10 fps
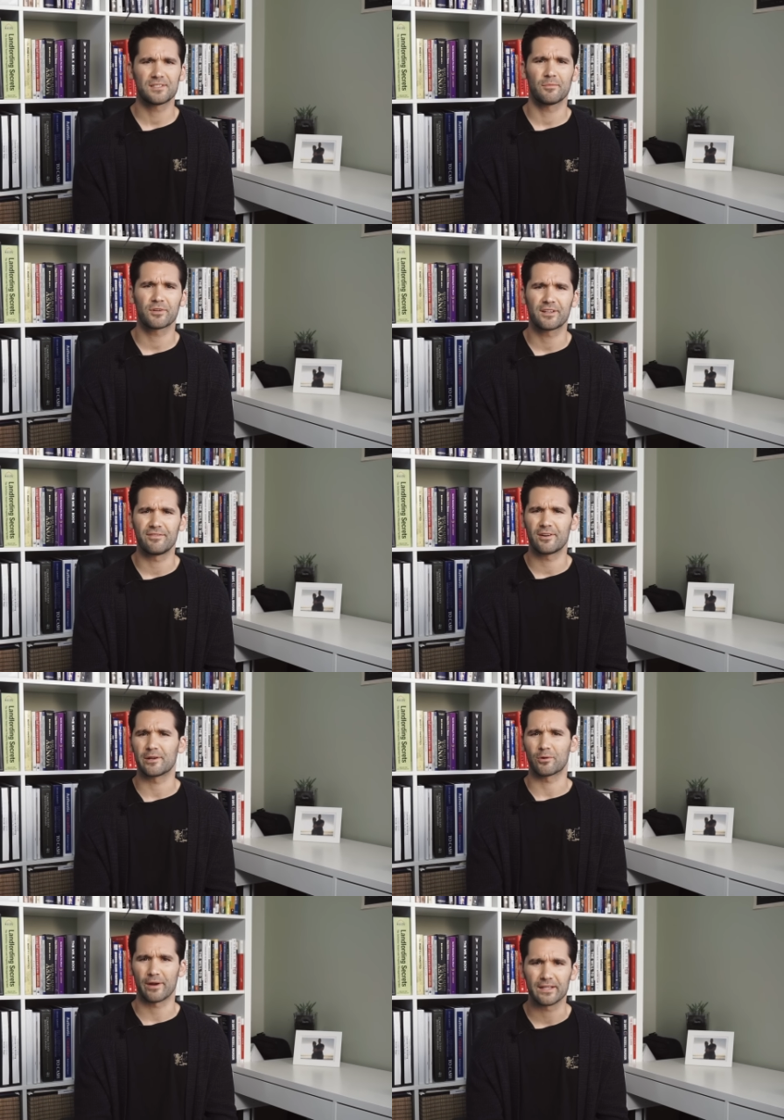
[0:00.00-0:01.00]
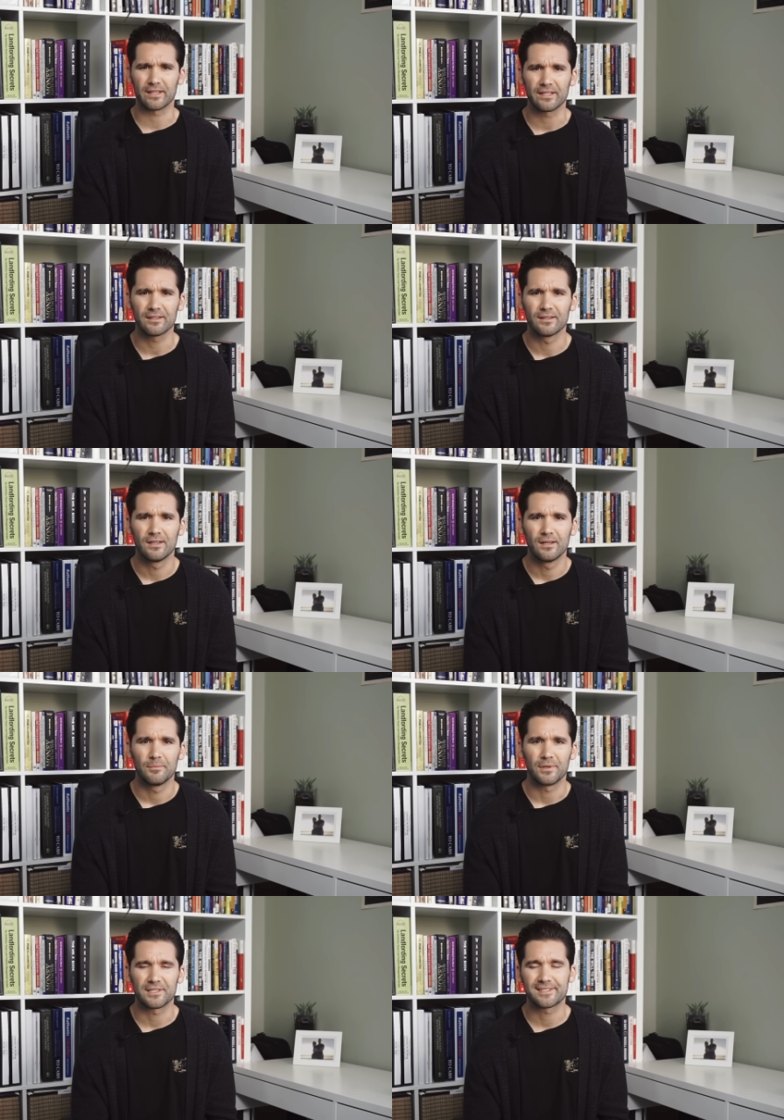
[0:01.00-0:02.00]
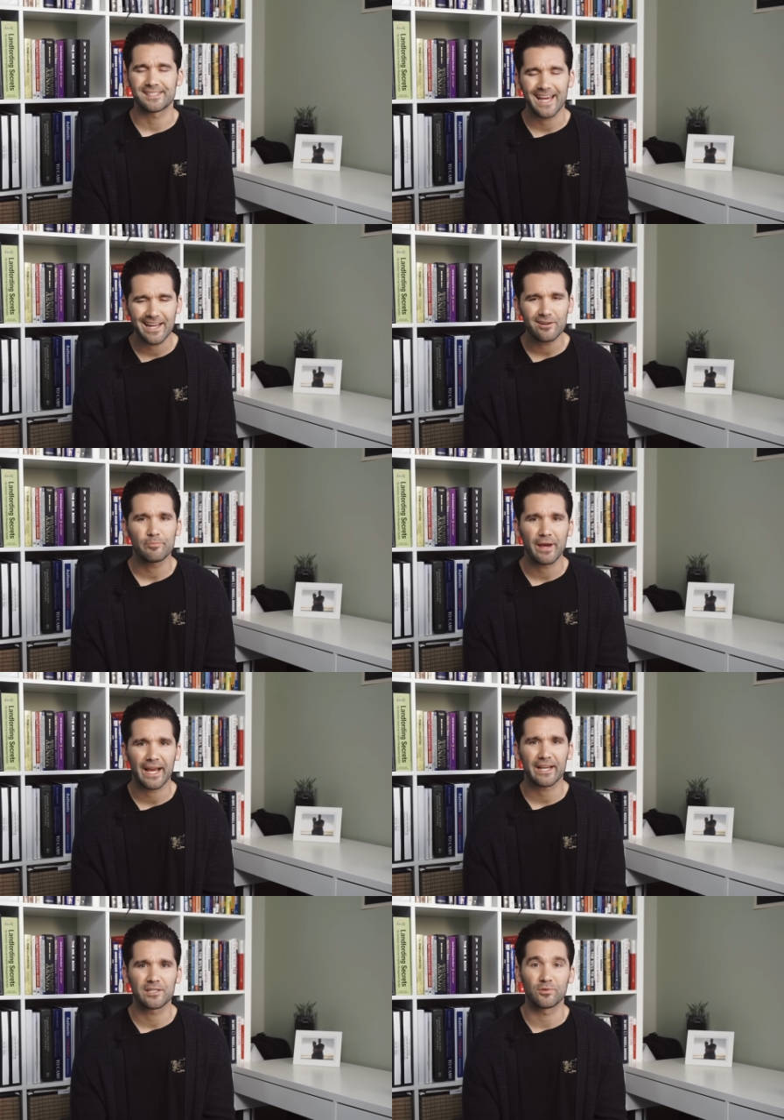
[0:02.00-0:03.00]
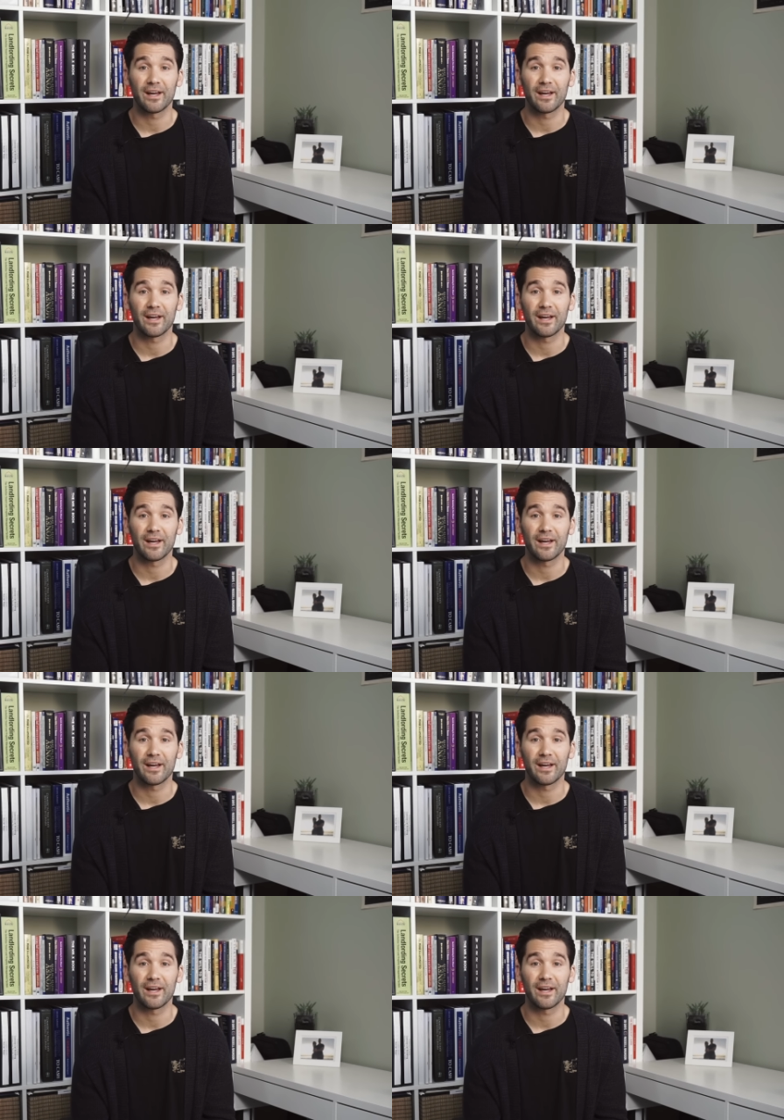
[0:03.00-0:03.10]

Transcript: number can vary greatly, but a standard package will